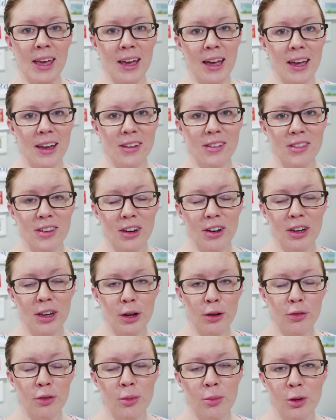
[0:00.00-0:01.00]
Hey guys, Sarah
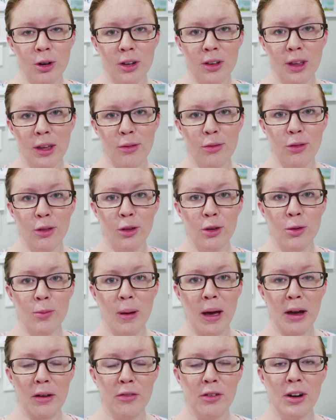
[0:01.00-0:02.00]
here from Work Life Glue
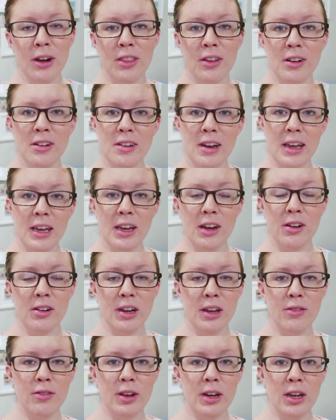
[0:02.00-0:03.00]
back for another daycare
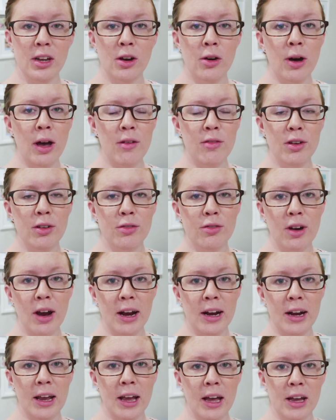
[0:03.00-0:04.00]
day video. Every
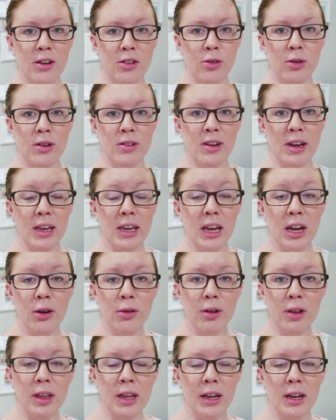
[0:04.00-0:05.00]
Friday I do a
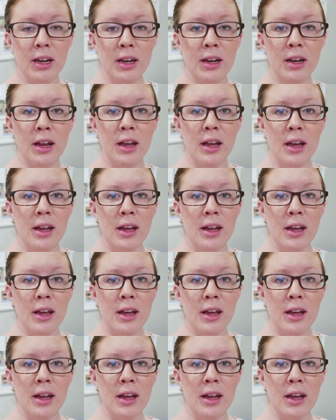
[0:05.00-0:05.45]
daycare related